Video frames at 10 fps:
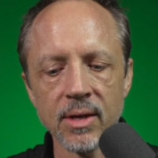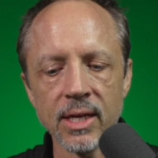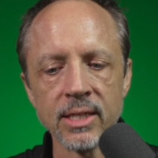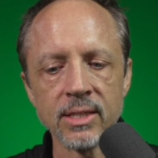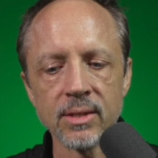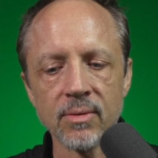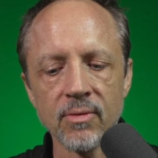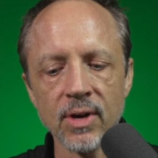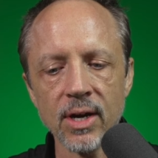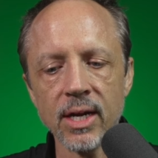is
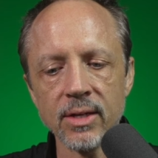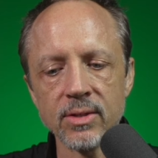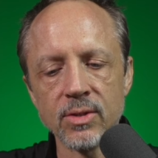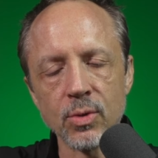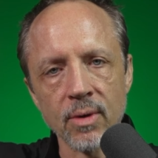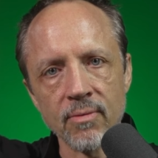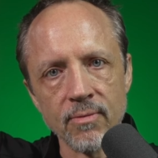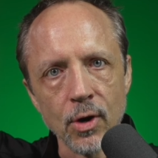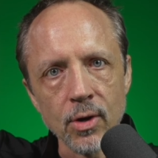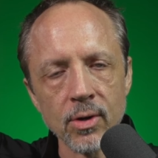very sort of
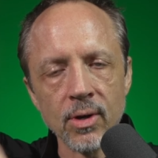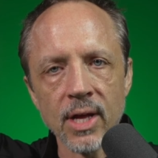vertical.